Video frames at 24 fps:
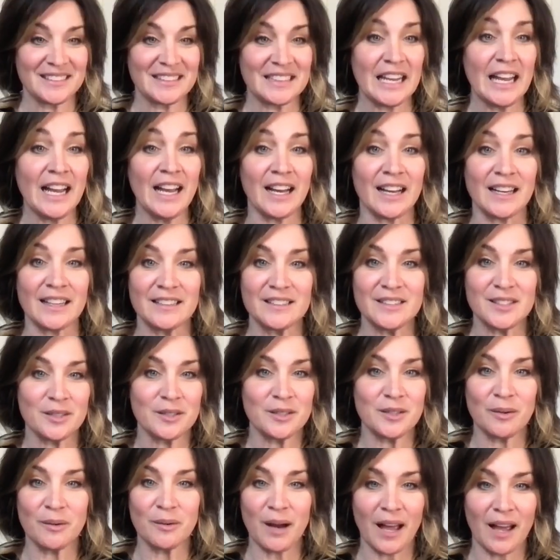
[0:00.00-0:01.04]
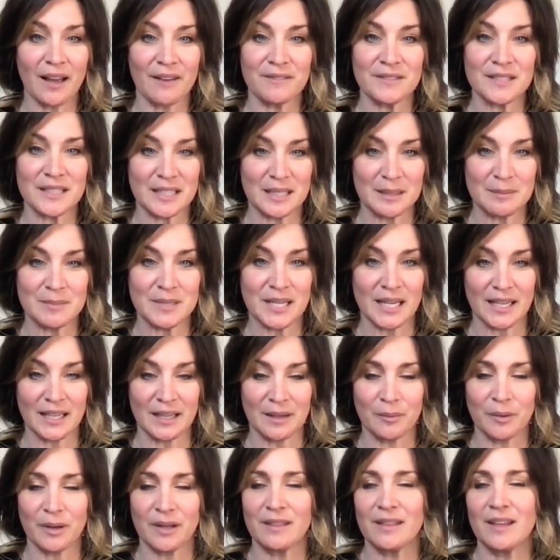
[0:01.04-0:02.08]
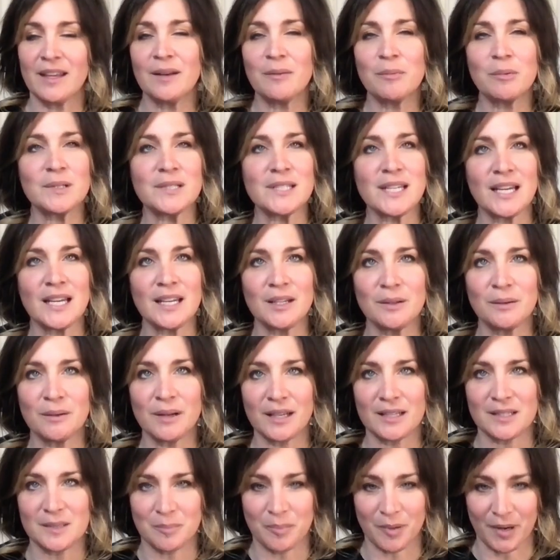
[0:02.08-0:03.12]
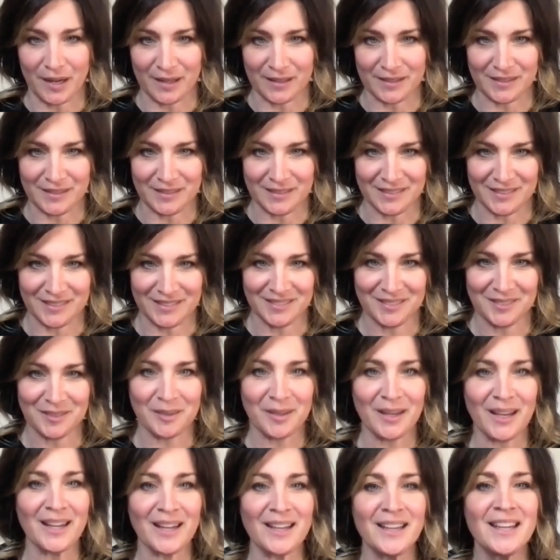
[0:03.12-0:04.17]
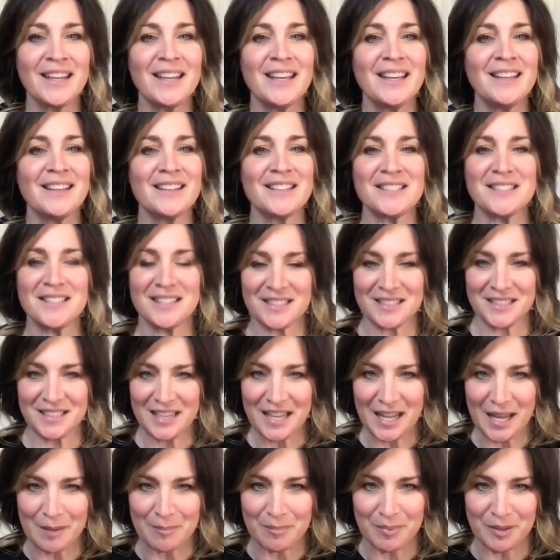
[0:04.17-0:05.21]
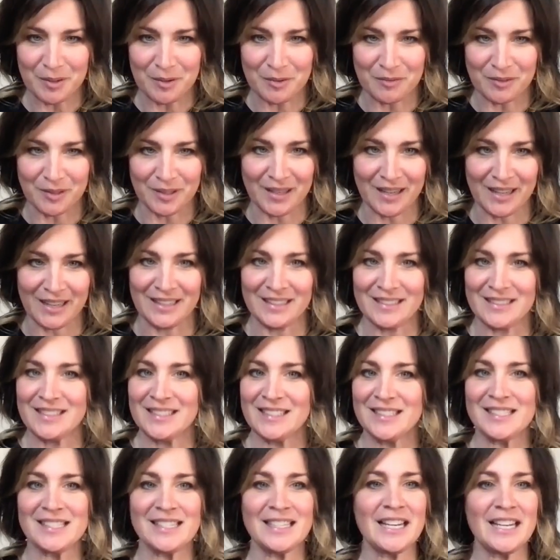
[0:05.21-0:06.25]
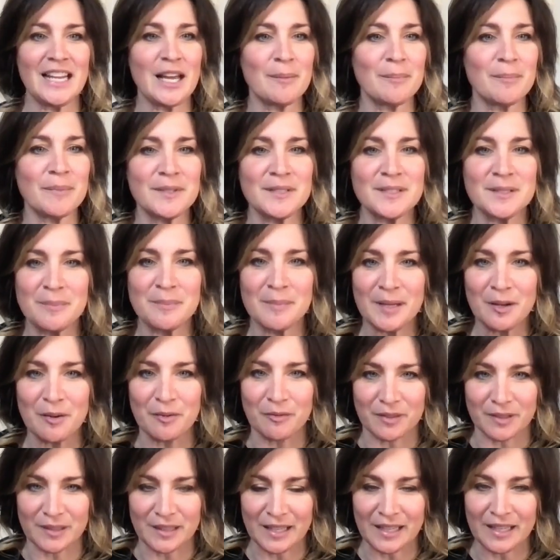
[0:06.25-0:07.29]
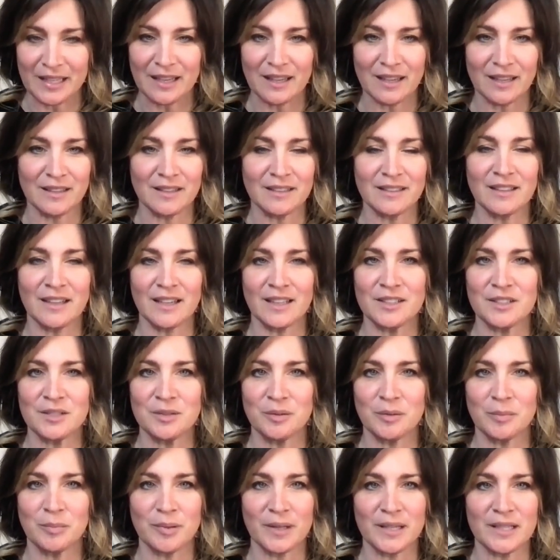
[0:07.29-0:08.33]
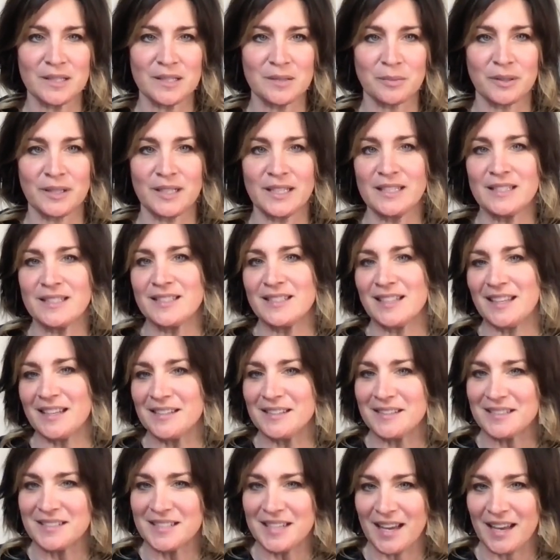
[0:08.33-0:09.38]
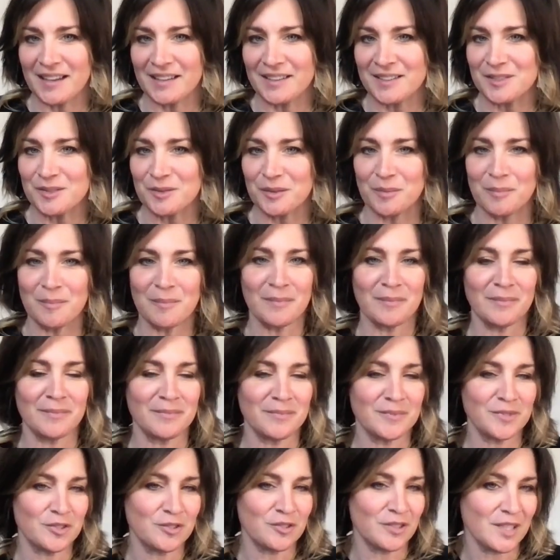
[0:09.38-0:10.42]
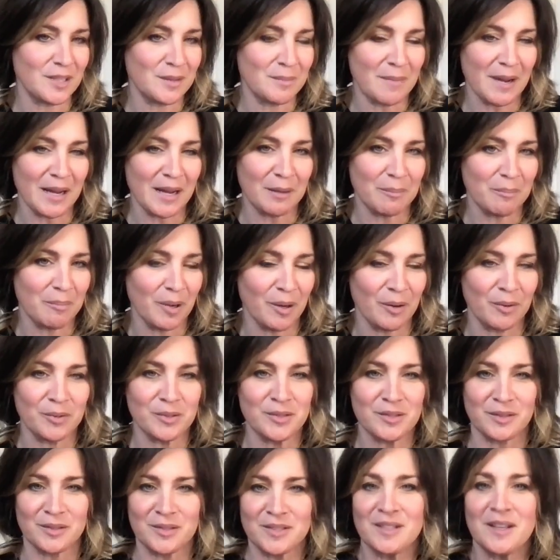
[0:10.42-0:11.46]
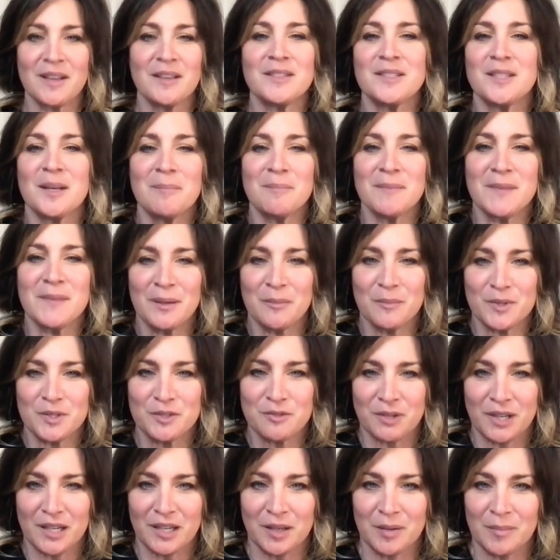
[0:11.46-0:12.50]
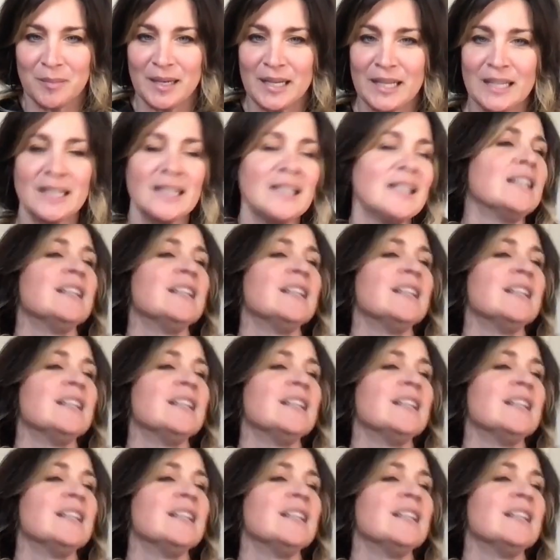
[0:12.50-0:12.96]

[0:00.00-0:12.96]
Yeah, so you don't have to keep taking it with. It will take you guys practice, okay? This doesn't happen overnight. This didn't happen to me overnight. I got to a place where he'd send a text or she'd make a post or something would trigger me.